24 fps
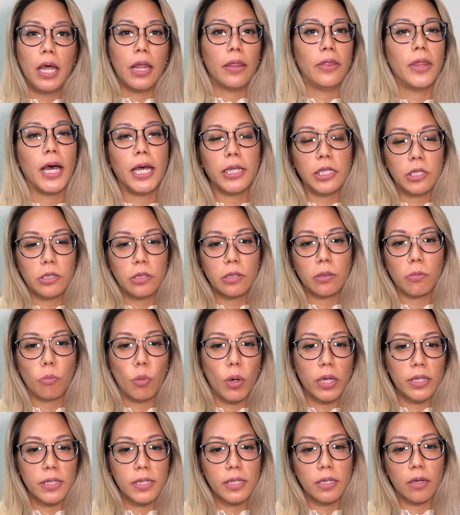that's
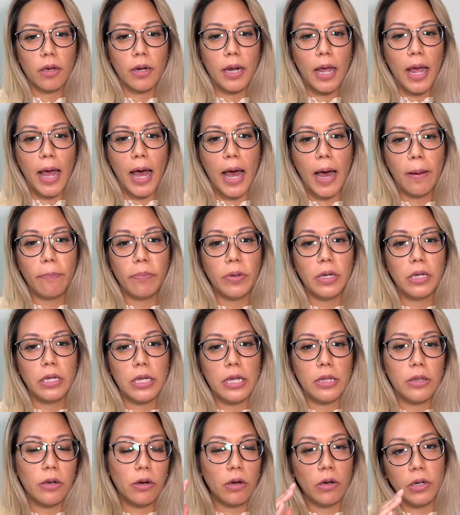what's going to happen
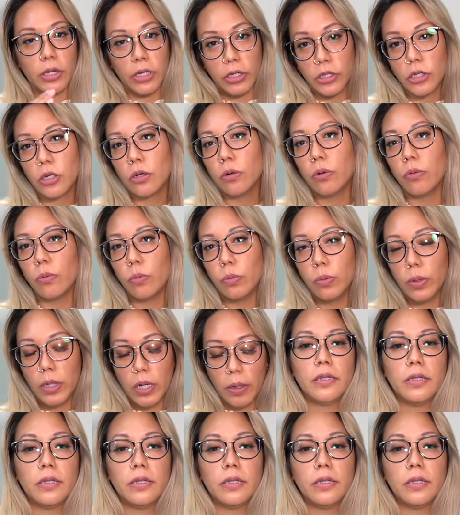either in your own